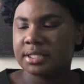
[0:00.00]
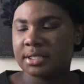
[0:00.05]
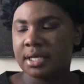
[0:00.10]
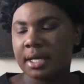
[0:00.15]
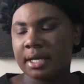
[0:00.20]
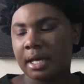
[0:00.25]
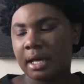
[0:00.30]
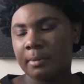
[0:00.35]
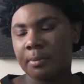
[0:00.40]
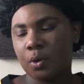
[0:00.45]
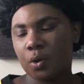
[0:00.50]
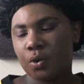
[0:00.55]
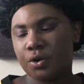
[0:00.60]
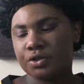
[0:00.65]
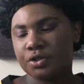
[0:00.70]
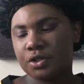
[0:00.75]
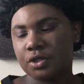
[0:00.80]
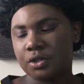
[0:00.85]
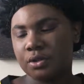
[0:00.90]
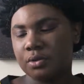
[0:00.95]
side, I'm
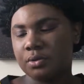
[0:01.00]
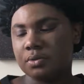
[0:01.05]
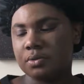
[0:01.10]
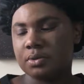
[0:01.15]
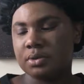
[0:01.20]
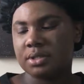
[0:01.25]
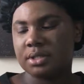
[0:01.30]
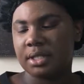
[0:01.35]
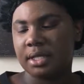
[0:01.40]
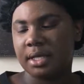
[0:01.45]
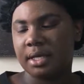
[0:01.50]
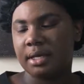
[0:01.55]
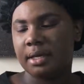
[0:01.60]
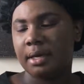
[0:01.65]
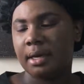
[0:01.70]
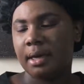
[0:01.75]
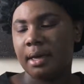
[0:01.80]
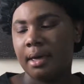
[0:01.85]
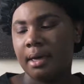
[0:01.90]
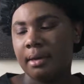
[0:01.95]
going to use
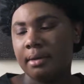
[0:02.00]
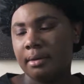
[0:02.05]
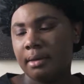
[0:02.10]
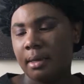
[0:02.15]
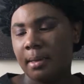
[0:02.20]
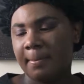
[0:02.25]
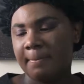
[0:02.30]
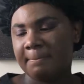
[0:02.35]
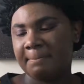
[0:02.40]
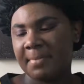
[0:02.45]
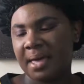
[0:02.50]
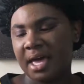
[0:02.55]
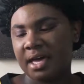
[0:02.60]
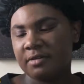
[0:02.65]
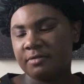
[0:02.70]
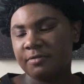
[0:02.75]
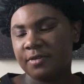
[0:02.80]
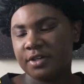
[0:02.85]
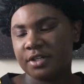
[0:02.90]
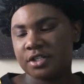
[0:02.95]
the
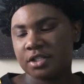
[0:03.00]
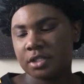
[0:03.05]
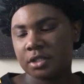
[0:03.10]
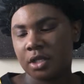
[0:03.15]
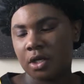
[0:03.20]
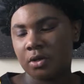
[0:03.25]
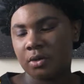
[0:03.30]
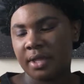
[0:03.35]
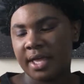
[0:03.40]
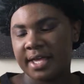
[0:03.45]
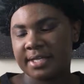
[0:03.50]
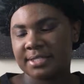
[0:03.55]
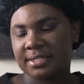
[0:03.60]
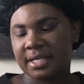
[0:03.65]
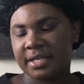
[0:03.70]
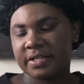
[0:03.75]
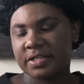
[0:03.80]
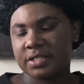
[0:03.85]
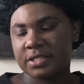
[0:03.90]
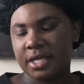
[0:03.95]
Matte Finish Long
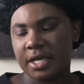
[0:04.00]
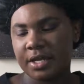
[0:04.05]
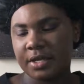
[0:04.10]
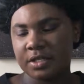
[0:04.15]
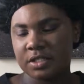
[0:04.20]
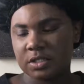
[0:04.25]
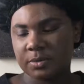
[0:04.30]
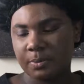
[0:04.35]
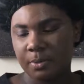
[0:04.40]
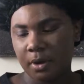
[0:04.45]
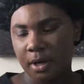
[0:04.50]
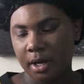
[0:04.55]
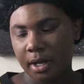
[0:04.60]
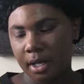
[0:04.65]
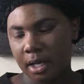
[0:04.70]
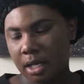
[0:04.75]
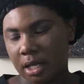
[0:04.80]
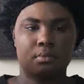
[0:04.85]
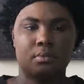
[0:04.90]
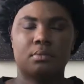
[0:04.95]
Lasting Setting
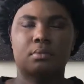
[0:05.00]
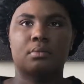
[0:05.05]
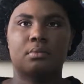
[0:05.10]
Spray.